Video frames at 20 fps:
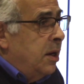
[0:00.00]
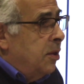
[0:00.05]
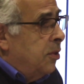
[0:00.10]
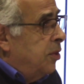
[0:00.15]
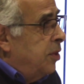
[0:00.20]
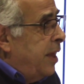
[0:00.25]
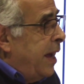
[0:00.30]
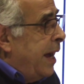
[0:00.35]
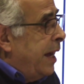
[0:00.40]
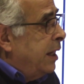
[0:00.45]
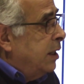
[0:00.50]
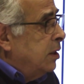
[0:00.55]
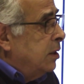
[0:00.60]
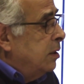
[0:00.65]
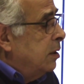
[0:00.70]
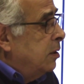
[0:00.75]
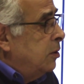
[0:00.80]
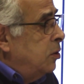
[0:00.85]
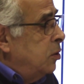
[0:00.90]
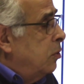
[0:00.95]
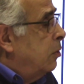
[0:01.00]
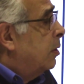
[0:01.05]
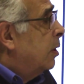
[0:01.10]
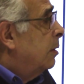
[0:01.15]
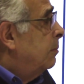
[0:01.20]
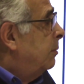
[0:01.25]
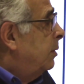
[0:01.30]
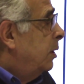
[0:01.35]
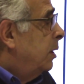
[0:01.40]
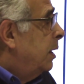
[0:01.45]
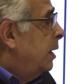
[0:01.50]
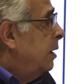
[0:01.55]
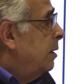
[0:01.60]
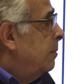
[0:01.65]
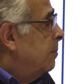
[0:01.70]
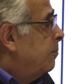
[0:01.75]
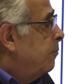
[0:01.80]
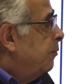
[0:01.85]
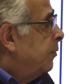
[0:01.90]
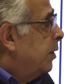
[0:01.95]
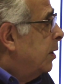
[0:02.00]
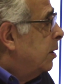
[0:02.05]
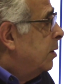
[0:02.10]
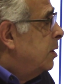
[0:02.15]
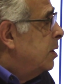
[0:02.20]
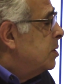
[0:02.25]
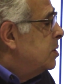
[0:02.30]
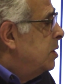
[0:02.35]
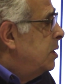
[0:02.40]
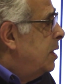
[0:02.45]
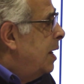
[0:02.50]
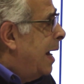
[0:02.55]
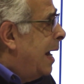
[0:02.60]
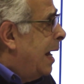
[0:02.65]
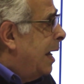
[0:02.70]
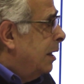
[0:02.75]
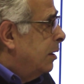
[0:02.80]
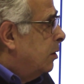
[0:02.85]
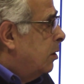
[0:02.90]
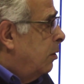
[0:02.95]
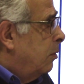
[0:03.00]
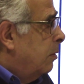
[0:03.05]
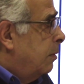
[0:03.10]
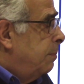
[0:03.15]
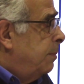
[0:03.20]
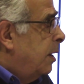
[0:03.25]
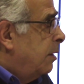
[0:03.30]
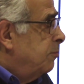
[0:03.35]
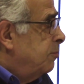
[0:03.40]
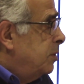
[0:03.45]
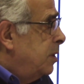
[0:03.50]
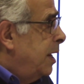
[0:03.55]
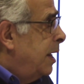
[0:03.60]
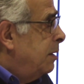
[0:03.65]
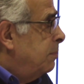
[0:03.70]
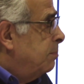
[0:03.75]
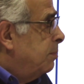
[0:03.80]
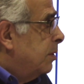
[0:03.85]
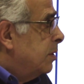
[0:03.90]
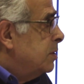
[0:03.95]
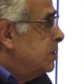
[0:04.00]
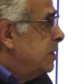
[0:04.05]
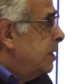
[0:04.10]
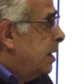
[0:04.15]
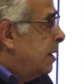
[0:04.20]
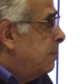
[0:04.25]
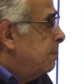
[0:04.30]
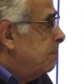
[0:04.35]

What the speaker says: That normally does not go above 10%.